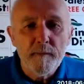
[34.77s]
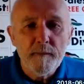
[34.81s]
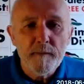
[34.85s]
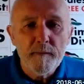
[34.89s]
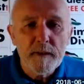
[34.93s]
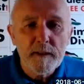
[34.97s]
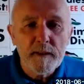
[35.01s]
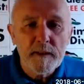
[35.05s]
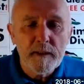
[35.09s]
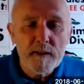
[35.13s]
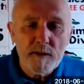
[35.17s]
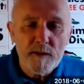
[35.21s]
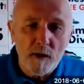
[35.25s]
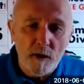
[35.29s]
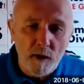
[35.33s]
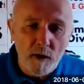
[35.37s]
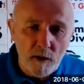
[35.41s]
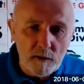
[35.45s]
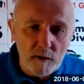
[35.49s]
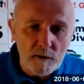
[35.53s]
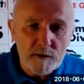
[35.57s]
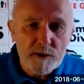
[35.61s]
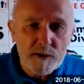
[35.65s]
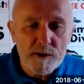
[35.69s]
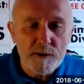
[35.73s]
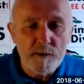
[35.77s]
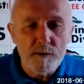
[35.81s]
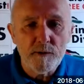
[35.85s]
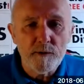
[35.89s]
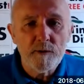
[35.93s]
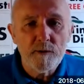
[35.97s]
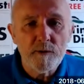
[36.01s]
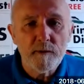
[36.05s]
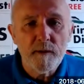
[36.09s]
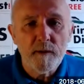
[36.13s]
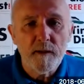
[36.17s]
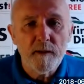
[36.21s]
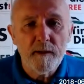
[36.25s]
He's
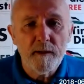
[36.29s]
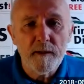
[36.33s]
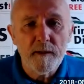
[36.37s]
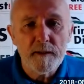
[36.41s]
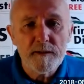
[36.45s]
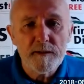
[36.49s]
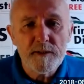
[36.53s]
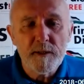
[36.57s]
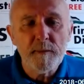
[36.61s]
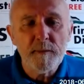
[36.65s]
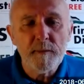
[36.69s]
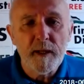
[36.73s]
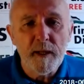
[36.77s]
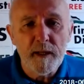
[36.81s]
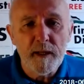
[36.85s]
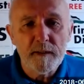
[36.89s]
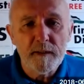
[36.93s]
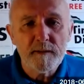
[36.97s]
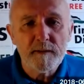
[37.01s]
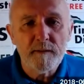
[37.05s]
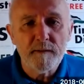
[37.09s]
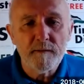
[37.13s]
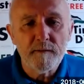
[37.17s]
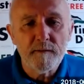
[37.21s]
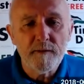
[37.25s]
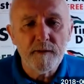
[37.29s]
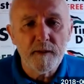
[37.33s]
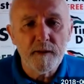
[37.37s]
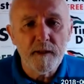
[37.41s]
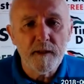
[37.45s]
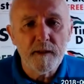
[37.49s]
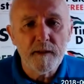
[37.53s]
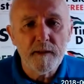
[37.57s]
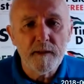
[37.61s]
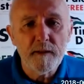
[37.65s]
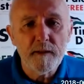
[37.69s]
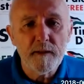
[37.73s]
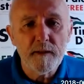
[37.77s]
also extremely active
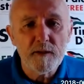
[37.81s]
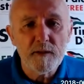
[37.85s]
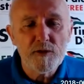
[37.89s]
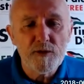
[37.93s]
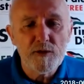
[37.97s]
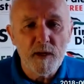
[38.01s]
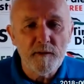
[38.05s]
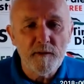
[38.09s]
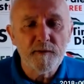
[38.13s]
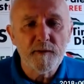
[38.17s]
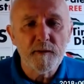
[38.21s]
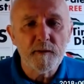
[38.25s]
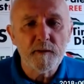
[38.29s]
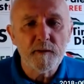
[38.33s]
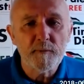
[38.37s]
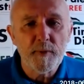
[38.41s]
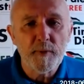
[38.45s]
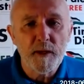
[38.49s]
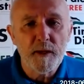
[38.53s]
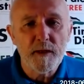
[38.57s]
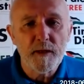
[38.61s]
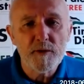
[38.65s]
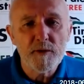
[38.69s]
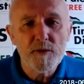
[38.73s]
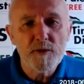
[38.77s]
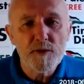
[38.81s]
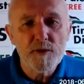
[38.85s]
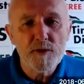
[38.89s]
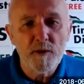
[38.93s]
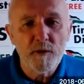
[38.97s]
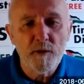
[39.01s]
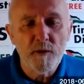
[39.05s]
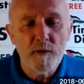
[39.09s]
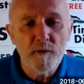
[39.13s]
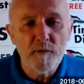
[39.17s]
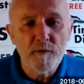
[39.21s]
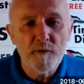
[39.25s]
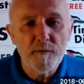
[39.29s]
in the Sheffield branch
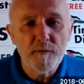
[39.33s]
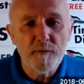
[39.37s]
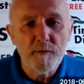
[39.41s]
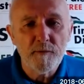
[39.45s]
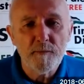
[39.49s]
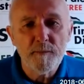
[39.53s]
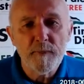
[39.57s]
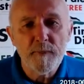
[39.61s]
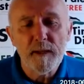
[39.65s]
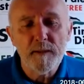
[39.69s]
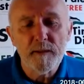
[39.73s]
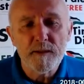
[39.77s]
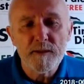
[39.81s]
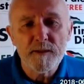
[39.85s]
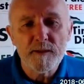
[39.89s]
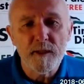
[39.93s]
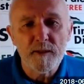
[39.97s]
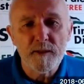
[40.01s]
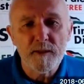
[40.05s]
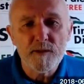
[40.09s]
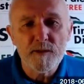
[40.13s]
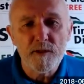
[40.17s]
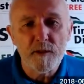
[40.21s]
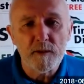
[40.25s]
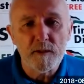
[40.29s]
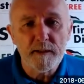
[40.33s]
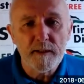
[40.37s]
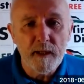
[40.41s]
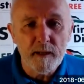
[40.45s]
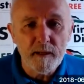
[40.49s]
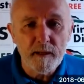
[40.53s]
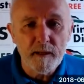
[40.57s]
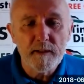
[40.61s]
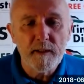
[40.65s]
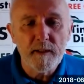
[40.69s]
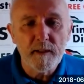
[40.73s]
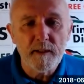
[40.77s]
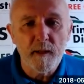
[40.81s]
of Palestine
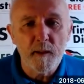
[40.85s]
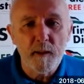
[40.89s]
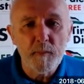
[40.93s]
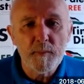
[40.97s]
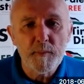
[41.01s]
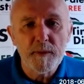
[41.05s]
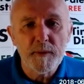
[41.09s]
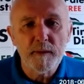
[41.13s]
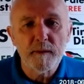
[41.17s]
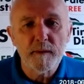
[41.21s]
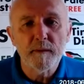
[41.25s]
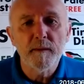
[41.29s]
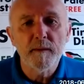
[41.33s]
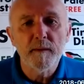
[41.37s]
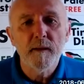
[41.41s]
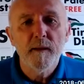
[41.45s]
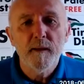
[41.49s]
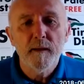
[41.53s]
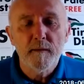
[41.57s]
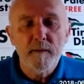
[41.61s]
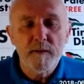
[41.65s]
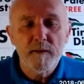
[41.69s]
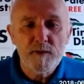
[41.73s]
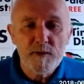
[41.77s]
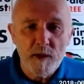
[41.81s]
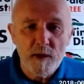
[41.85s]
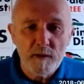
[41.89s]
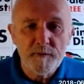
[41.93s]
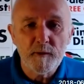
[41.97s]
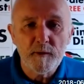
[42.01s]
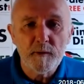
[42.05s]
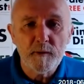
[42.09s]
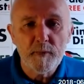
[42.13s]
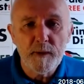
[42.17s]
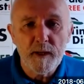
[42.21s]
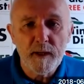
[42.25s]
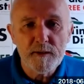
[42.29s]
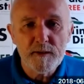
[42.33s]
Solidarity Campaign, the
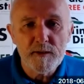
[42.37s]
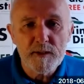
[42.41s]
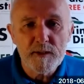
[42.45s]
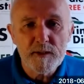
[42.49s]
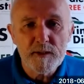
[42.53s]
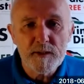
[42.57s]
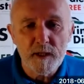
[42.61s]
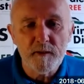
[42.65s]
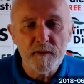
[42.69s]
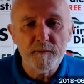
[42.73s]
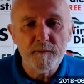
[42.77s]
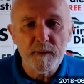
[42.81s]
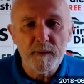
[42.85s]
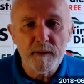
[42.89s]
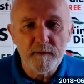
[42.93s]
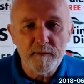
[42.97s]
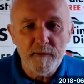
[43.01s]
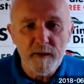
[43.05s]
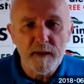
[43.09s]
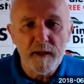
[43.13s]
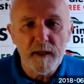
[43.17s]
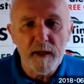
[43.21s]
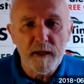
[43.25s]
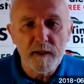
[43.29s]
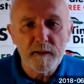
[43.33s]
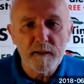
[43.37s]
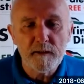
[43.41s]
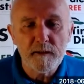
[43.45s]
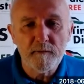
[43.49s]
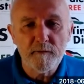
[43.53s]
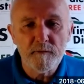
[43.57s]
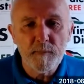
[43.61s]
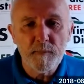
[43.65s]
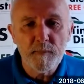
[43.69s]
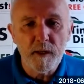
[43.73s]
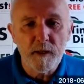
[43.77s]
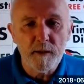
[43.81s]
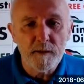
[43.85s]
Sheffield branch itself being a very active
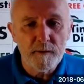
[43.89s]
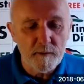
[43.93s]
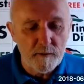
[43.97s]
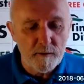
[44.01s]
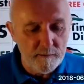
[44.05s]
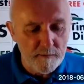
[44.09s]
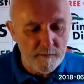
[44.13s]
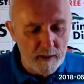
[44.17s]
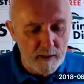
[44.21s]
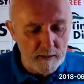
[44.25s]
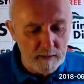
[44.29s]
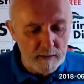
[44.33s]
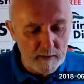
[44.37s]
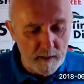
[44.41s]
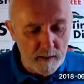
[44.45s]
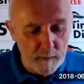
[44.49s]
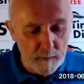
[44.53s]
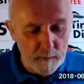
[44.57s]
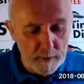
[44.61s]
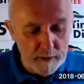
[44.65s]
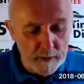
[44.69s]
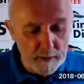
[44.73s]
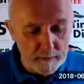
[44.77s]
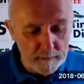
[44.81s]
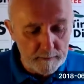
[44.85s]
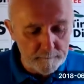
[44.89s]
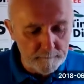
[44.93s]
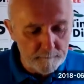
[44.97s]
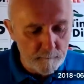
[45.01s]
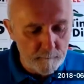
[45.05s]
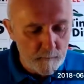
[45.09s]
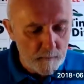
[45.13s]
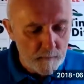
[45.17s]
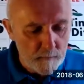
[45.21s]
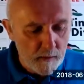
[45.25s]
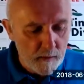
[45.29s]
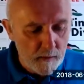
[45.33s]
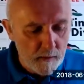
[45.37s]
part of that campaign.
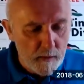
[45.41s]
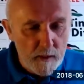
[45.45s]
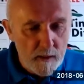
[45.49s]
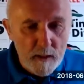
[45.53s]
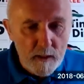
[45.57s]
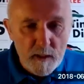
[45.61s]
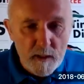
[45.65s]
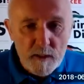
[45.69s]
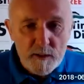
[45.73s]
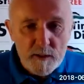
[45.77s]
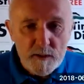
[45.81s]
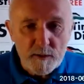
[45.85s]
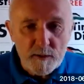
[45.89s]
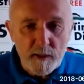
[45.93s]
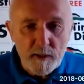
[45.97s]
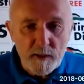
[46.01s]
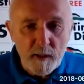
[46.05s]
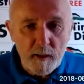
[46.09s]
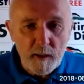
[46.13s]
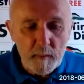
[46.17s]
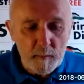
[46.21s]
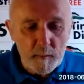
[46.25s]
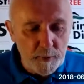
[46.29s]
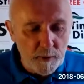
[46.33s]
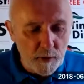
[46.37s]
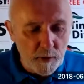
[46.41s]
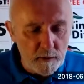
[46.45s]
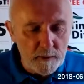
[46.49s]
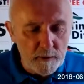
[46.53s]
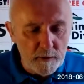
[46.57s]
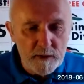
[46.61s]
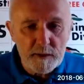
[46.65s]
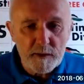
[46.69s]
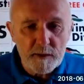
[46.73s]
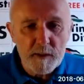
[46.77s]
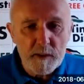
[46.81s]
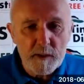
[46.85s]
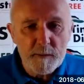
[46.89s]
So tonight, Paul is
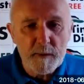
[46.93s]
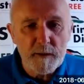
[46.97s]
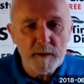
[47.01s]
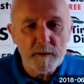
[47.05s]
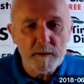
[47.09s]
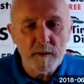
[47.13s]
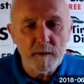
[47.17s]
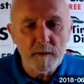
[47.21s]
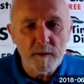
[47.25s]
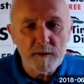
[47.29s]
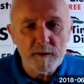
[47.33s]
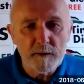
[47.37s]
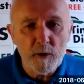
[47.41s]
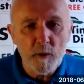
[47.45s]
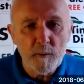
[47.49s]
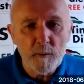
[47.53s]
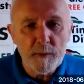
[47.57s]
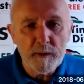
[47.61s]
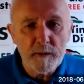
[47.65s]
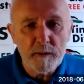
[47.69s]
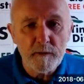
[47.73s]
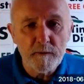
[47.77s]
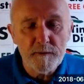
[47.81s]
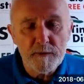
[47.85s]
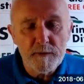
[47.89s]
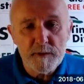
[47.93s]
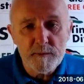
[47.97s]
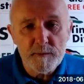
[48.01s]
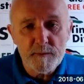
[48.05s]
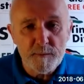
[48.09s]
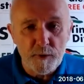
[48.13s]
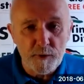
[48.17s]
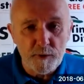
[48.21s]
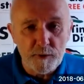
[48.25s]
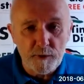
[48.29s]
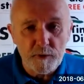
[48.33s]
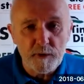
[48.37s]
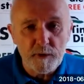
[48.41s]
going to speak to the topic of his
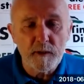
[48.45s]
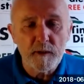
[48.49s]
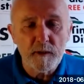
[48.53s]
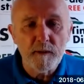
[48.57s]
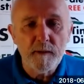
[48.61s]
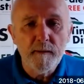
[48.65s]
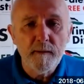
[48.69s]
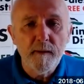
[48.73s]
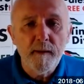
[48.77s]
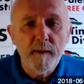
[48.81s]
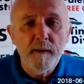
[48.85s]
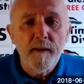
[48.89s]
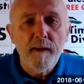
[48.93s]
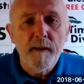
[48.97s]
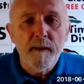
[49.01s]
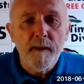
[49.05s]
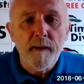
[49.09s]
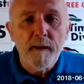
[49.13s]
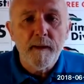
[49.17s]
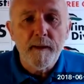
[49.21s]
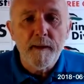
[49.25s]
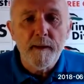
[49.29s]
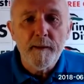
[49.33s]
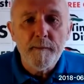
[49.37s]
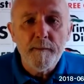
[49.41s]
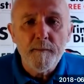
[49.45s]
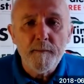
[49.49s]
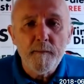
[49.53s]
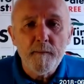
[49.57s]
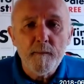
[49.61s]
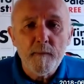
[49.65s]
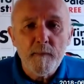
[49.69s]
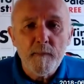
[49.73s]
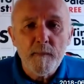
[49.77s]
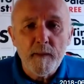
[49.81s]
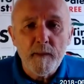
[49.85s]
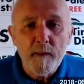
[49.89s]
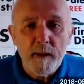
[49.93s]
book,
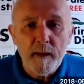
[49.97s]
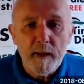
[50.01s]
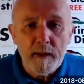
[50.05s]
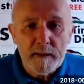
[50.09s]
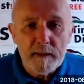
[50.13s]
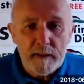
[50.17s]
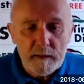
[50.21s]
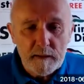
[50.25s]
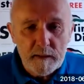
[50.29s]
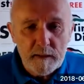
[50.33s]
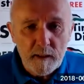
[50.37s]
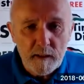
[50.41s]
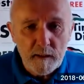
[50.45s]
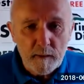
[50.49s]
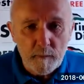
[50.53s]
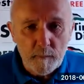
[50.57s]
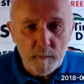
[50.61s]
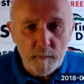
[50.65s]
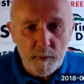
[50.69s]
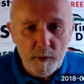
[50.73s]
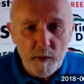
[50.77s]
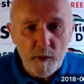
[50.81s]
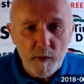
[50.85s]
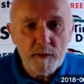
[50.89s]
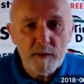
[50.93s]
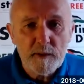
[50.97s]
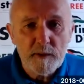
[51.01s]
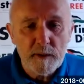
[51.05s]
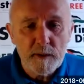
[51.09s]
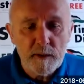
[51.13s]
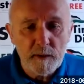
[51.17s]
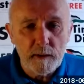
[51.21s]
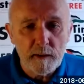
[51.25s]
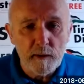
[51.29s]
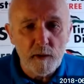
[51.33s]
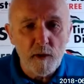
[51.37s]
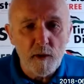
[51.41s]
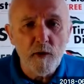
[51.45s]
i.e. take
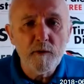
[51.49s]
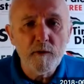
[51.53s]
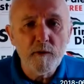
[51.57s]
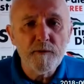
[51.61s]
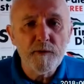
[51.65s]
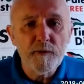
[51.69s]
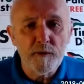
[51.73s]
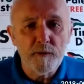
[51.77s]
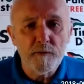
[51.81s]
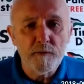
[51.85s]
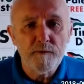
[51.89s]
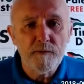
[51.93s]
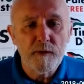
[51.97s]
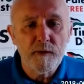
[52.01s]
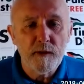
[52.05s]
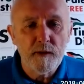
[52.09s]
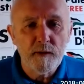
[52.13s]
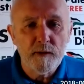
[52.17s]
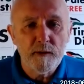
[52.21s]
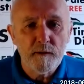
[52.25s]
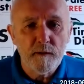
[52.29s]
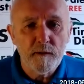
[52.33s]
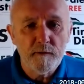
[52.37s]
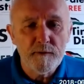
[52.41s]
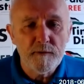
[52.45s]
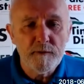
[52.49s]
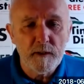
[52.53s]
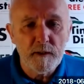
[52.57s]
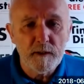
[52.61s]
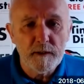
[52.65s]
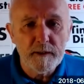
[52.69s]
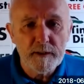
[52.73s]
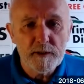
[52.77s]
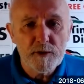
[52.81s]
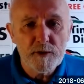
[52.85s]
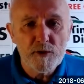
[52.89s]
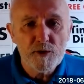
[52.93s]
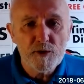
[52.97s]
a long view of the
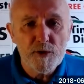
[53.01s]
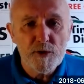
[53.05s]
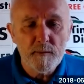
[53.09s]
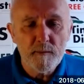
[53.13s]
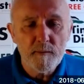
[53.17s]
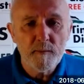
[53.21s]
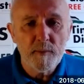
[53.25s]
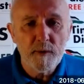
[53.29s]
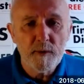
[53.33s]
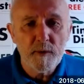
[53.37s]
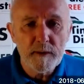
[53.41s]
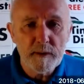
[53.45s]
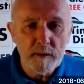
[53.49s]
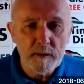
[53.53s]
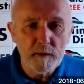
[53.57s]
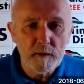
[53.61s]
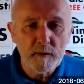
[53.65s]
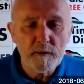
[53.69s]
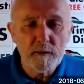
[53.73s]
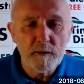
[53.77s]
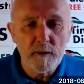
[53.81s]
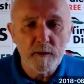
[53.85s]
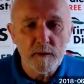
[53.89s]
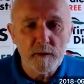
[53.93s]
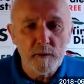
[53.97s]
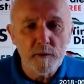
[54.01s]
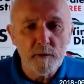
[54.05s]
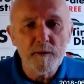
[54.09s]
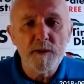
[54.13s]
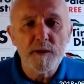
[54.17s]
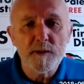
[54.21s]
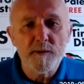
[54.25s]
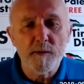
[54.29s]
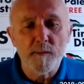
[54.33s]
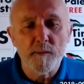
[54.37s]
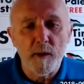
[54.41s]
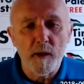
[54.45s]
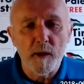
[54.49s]
relationship, but he'll conclude
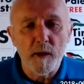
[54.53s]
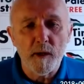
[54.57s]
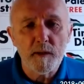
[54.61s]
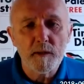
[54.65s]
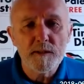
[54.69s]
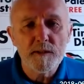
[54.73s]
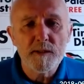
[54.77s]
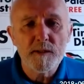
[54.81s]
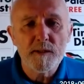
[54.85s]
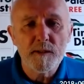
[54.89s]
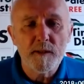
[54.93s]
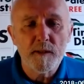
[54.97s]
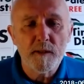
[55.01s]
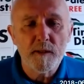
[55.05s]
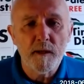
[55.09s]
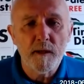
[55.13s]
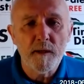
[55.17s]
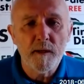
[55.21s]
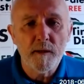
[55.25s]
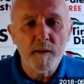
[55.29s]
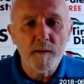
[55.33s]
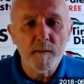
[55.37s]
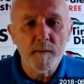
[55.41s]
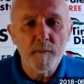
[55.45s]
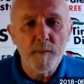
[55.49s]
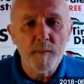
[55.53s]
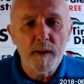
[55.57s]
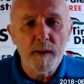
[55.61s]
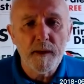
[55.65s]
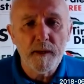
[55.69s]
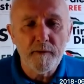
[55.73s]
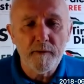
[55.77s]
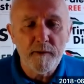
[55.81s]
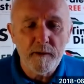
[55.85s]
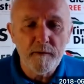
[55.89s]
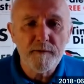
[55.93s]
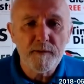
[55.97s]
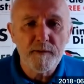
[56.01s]
his remarks by
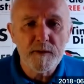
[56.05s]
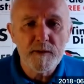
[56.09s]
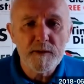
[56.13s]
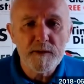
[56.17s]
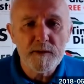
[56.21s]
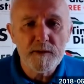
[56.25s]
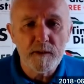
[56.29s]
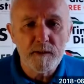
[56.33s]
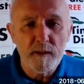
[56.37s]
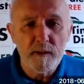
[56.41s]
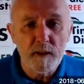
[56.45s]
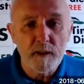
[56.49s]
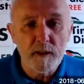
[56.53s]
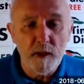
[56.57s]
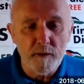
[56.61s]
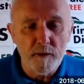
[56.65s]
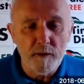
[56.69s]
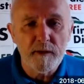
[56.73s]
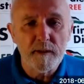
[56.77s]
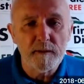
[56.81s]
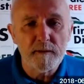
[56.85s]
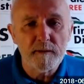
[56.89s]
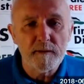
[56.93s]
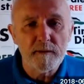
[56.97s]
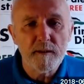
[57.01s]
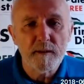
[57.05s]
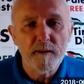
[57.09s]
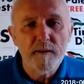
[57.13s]
reference to the current